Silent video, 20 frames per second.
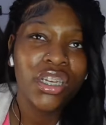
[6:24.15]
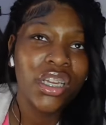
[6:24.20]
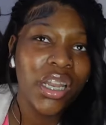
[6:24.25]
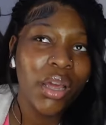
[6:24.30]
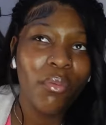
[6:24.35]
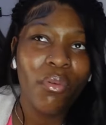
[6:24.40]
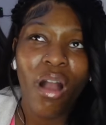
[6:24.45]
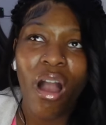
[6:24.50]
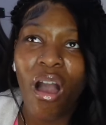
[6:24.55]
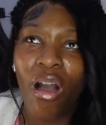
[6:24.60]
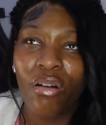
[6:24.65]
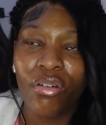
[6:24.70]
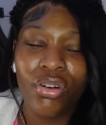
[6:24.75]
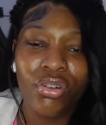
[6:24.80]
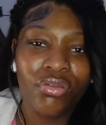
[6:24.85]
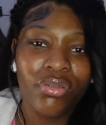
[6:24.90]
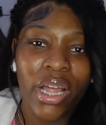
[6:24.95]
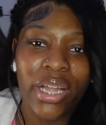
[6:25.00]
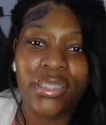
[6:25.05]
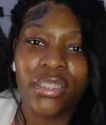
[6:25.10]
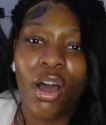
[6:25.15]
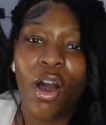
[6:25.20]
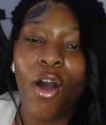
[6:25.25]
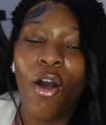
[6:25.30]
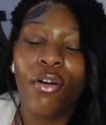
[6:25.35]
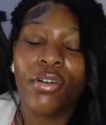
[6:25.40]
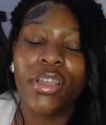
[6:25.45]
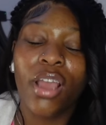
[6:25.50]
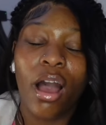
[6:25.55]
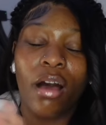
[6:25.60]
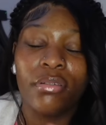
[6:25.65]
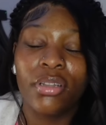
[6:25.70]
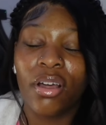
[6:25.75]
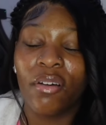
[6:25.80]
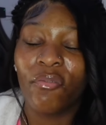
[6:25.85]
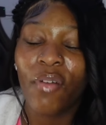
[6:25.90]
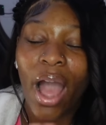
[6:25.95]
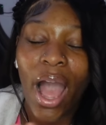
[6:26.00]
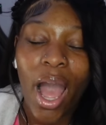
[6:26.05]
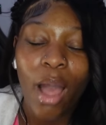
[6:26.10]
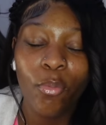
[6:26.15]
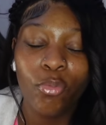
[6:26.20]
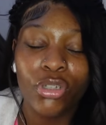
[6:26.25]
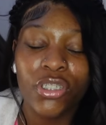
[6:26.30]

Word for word: And they were all cool. Like the whole y'all, the vibe